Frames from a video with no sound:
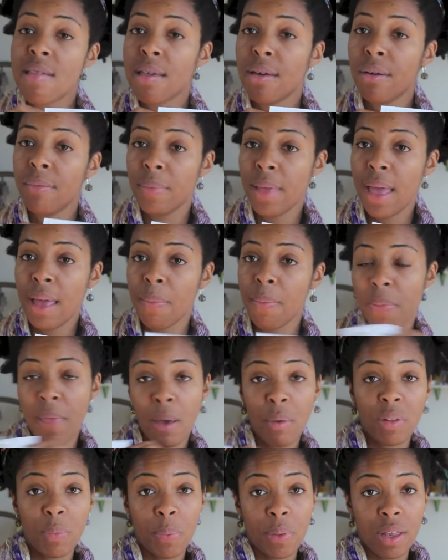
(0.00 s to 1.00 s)
So yeah, that
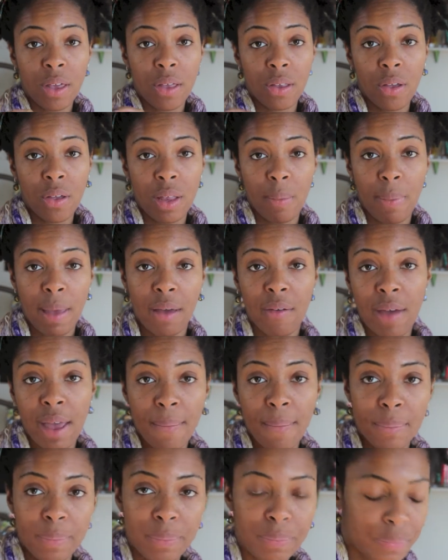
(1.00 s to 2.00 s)
was a pretty good goodie bag, right?